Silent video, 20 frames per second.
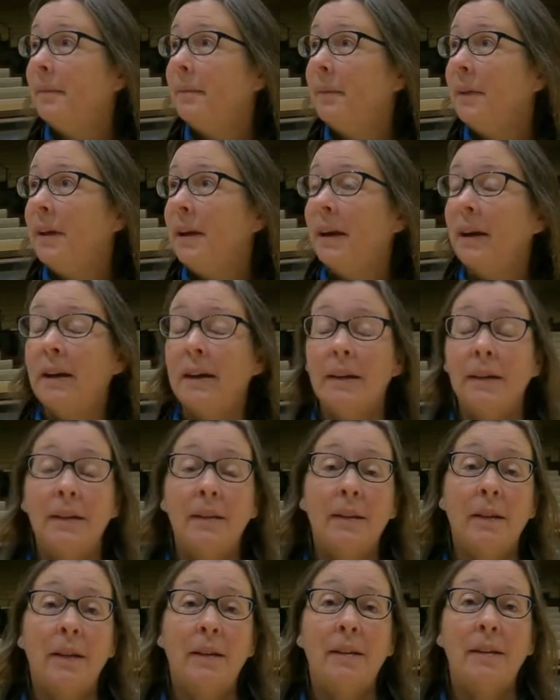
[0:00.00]
yeah, it's
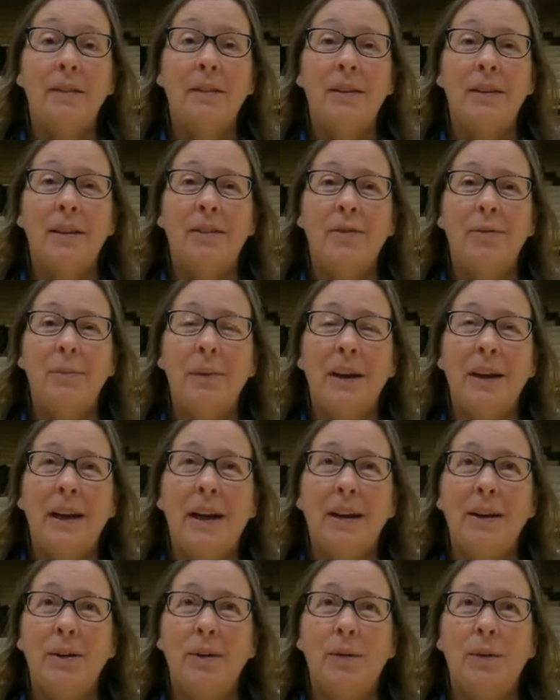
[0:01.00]
lots of stuff made
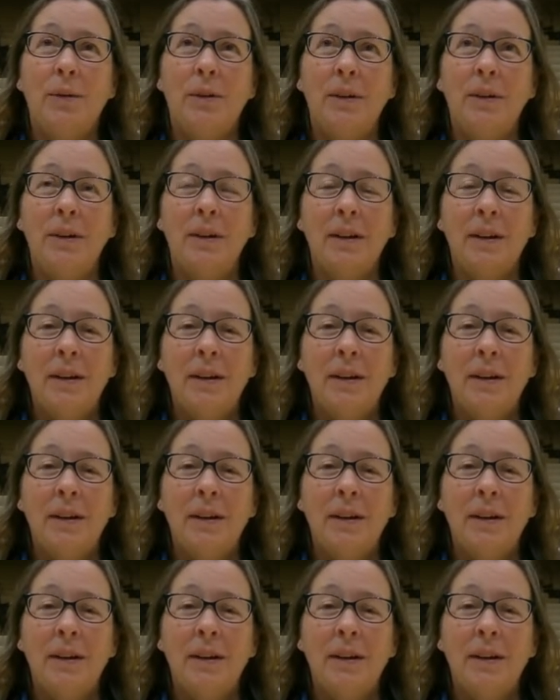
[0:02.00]
out of corn,